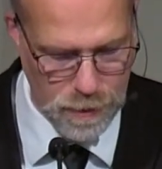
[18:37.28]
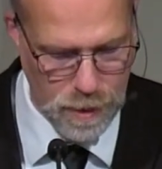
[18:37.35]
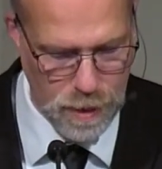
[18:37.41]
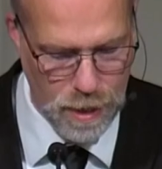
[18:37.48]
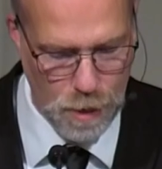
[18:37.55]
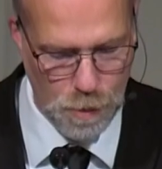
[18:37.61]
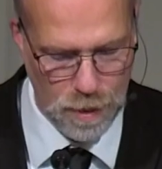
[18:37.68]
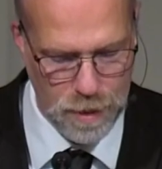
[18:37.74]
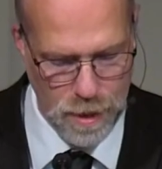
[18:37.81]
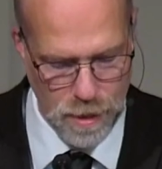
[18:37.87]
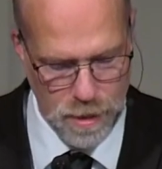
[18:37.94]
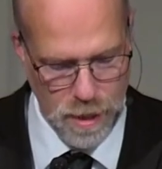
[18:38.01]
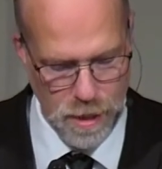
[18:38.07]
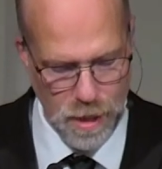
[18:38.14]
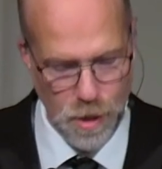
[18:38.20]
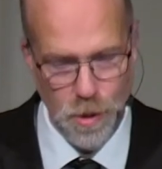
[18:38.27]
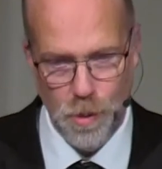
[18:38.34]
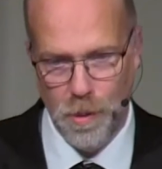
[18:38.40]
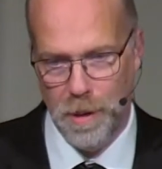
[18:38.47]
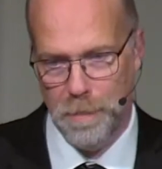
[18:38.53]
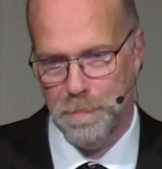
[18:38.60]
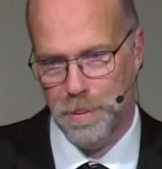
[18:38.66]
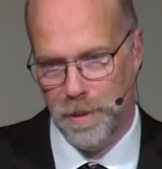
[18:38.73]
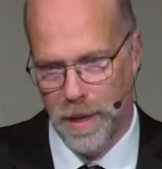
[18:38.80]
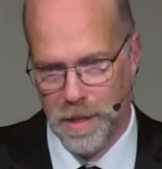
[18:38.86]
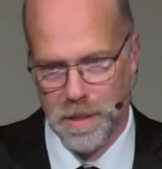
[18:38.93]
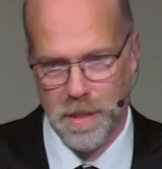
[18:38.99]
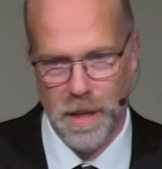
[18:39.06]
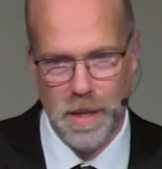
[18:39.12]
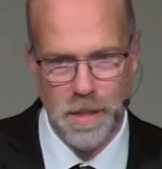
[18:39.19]
It will continue to
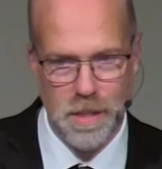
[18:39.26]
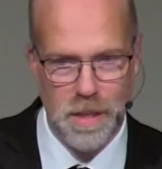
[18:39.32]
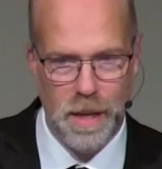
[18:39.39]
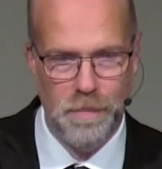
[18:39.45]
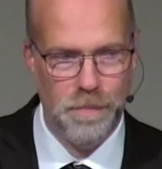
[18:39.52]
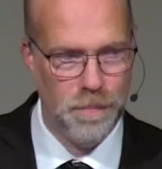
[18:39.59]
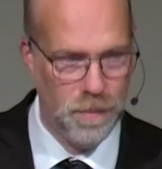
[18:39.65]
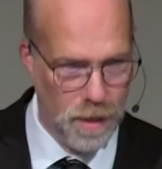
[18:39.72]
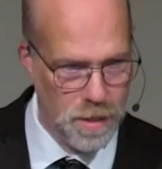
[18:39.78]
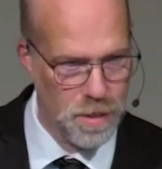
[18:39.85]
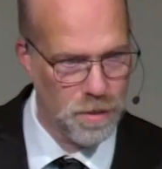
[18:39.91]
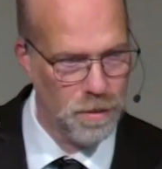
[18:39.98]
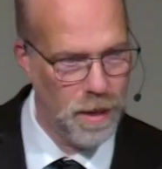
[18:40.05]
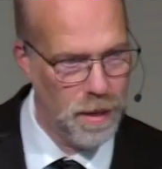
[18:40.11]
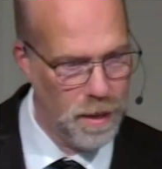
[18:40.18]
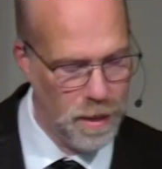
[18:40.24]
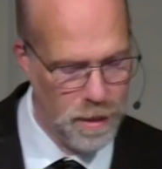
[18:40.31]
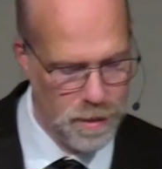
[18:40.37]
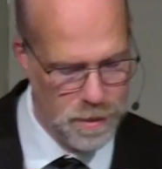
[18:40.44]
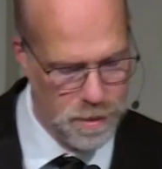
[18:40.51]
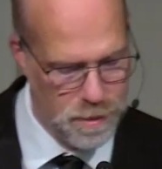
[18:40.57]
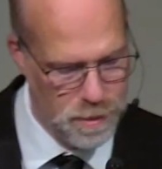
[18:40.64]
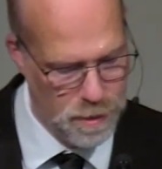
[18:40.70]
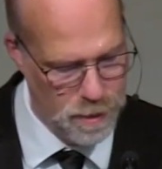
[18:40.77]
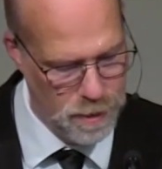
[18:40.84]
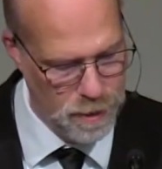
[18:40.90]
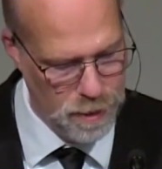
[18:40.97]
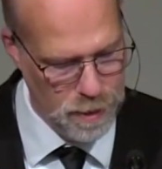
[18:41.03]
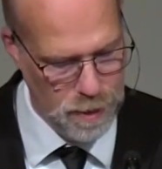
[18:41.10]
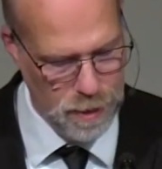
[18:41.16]
oppress us and frustrate us
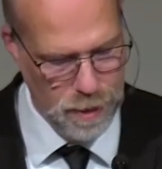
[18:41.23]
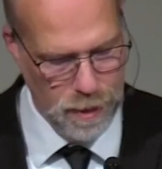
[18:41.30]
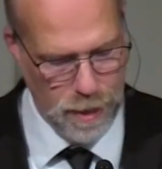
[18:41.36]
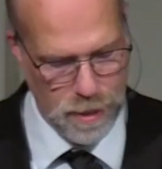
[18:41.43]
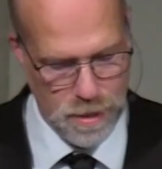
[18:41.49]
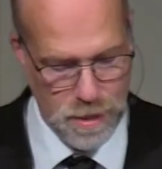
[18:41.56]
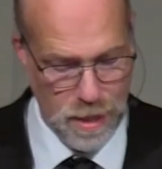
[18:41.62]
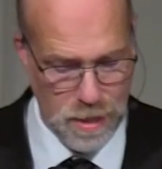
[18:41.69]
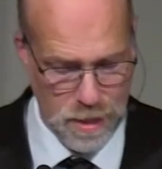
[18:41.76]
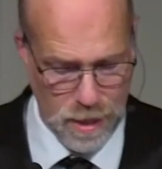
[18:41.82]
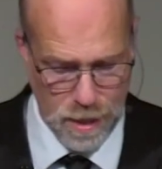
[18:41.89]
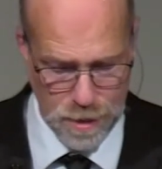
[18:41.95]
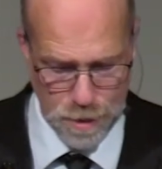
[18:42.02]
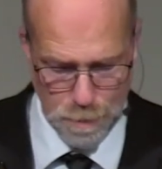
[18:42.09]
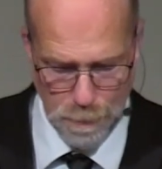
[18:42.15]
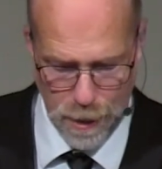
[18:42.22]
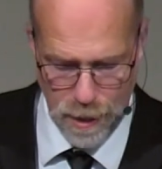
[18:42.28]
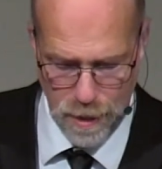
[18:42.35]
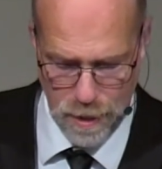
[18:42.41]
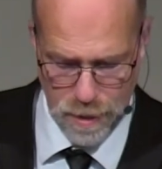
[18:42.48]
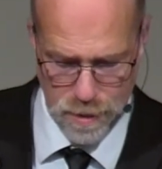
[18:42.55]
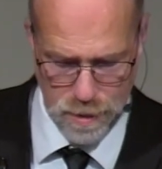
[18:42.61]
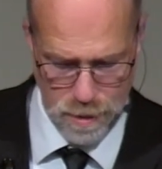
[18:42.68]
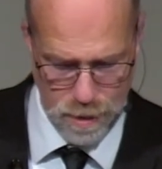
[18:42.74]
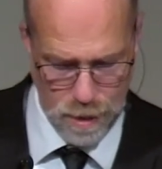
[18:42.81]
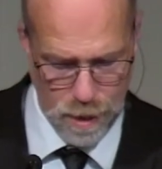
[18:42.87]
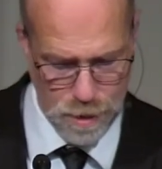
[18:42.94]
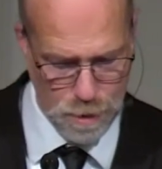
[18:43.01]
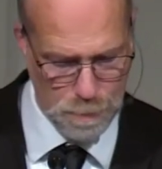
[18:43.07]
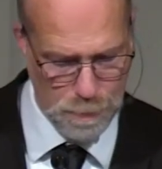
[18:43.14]
and seek to
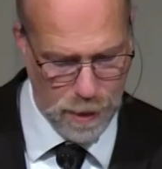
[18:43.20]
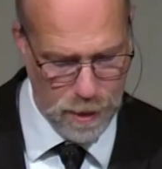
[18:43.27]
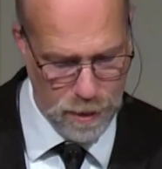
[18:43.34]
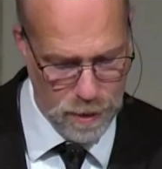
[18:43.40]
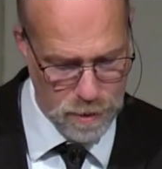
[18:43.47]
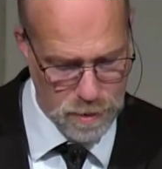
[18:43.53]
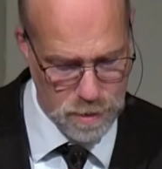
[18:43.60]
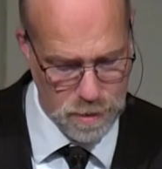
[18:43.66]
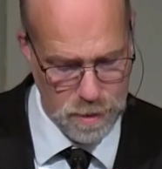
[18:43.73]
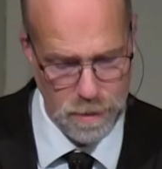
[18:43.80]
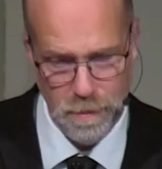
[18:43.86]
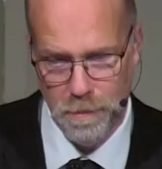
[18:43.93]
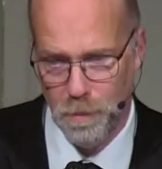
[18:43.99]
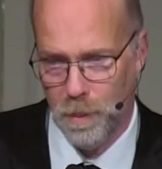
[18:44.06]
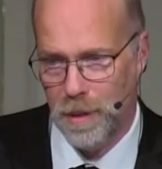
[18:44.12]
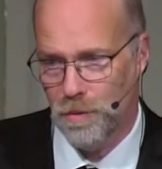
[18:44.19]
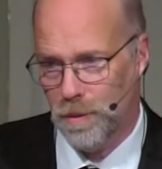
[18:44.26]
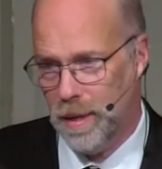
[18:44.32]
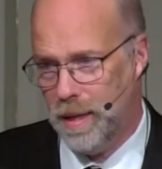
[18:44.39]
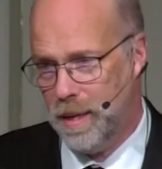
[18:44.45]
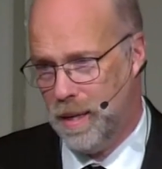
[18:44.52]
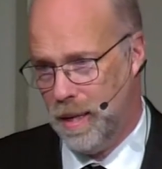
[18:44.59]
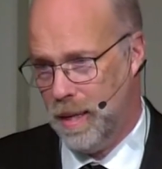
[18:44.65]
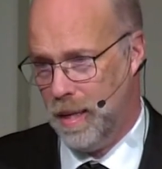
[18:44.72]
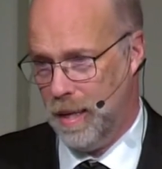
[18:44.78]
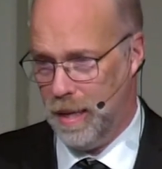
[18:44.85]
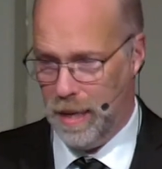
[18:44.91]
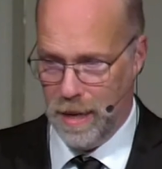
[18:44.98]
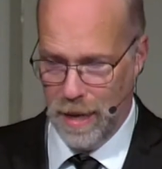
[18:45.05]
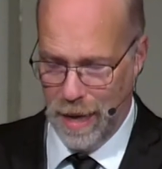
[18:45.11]
undermine us. We read
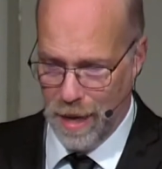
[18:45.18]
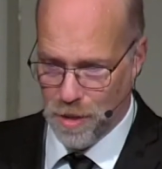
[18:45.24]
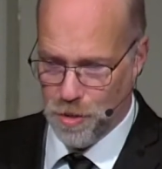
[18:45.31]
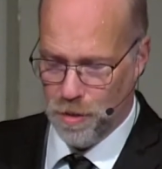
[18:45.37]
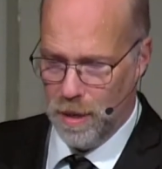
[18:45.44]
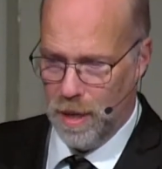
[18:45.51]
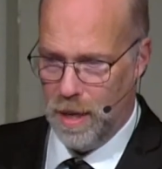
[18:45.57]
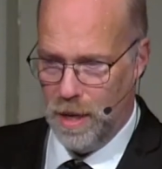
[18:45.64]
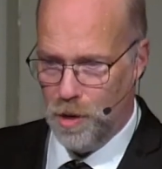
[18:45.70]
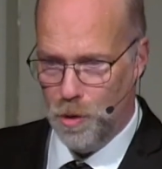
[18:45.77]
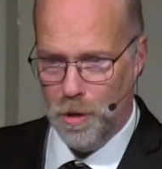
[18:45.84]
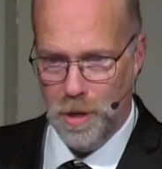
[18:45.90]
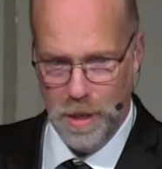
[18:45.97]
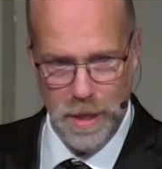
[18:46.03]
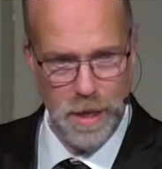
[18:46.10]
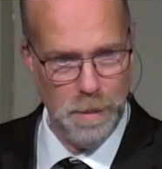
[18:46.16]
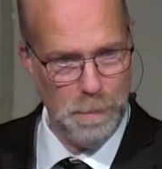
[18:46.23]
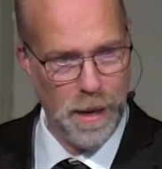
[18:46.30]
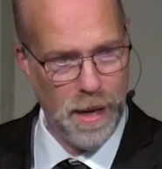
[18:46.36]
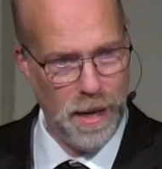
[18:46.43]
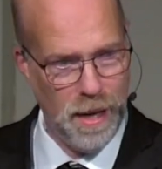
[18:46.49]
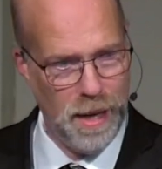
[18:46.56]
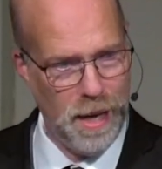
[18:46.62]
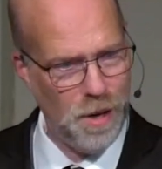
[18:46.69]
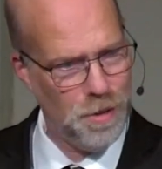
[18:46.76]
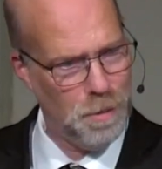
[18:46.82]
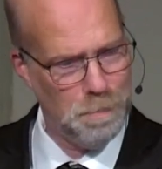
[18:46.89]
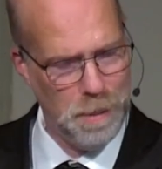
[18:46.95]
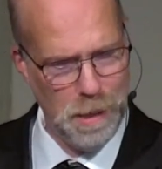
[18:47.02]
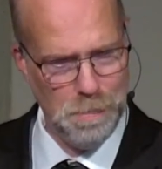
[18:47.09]
in Ezra and Nehemiah how the
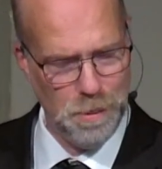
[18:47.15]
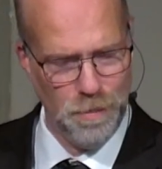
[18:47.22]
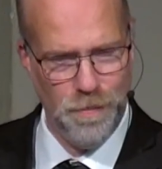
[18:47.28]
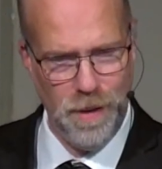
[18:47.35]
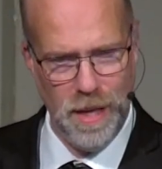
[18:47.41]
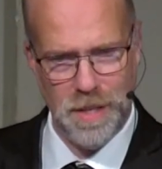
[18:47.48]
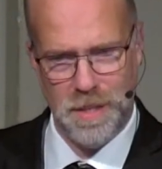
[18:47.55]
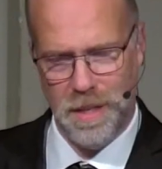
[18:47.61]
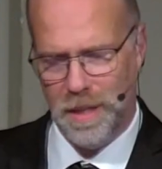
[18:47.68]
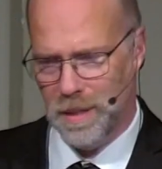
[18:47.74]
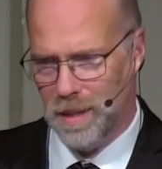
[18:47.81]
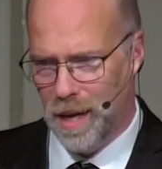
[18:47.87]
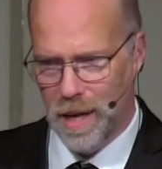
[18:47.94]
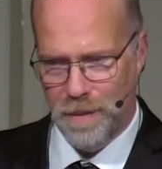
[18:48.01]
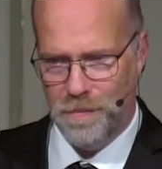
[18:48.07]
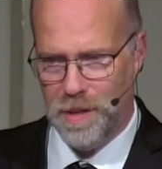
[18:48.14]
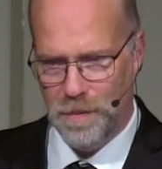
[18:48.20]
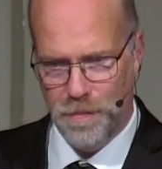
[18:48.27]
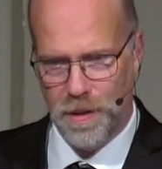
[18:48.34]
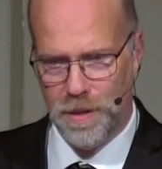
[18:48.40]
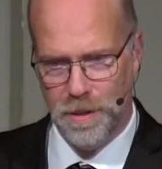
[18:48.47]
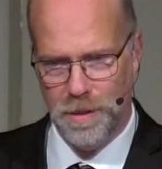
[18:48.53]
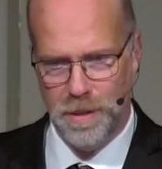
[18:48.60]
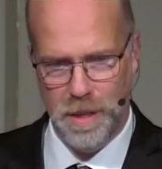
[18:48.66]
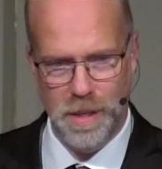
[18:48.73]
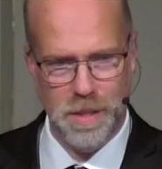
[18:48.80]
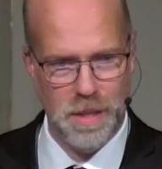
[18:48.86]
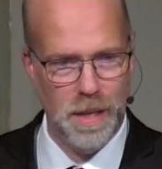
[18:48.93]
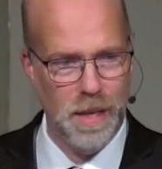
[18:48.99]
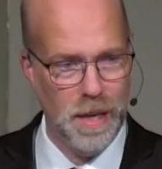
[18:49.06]
people faced a lot of
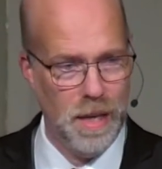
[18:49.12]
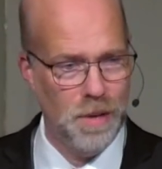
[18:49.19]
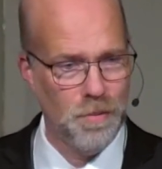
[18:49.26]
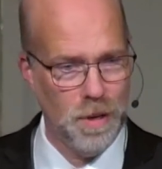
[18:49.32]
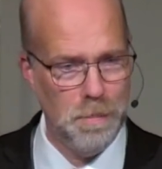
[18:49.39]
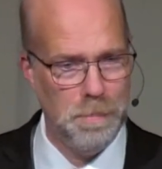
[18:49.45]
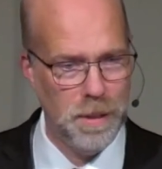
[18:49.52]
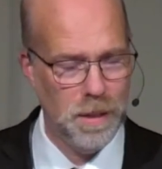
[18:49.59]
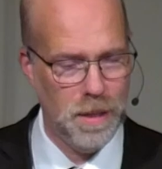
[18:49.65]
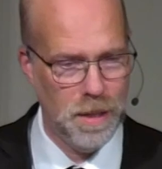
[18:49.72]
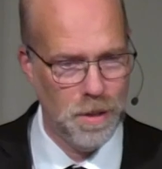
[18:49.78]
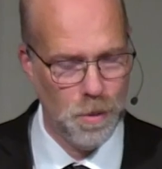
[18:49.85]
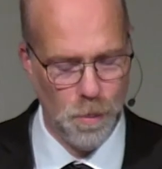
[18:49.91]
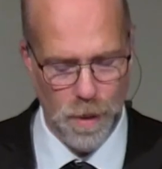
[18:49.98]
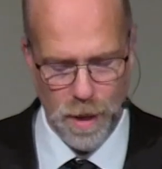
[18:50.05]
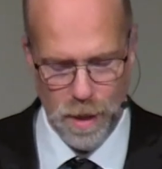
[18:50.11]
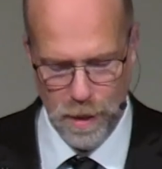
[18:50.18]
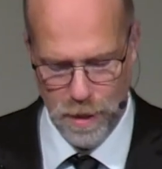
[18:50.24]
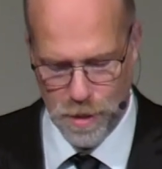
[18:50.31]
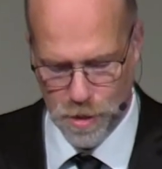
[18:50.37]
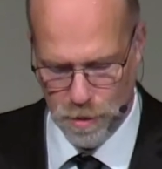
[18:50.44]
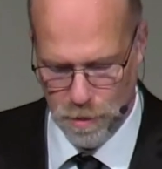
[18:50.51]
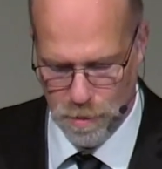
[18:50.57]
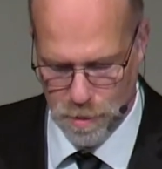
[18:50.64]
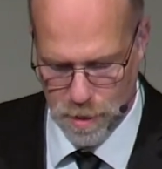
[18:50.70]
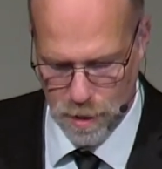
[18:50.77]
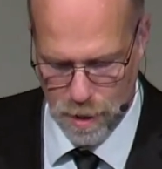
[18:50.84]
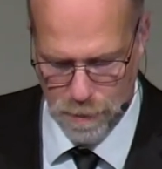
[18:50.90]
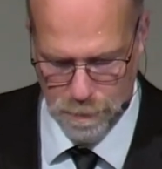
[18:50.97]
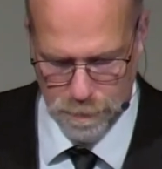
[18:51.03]
difficulties in rebuilding the wall in
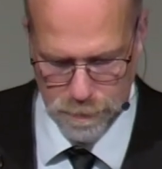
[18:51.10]
Jerusalem.